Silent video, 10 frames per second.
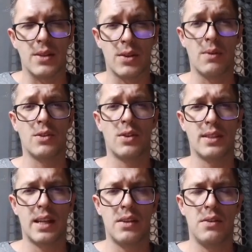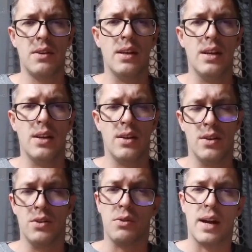So it's not telling you,
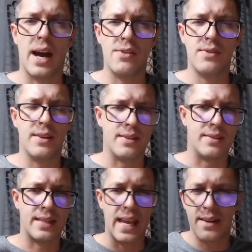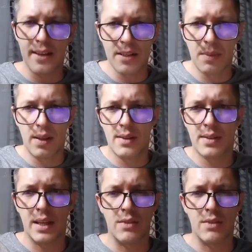you're 110 decibels.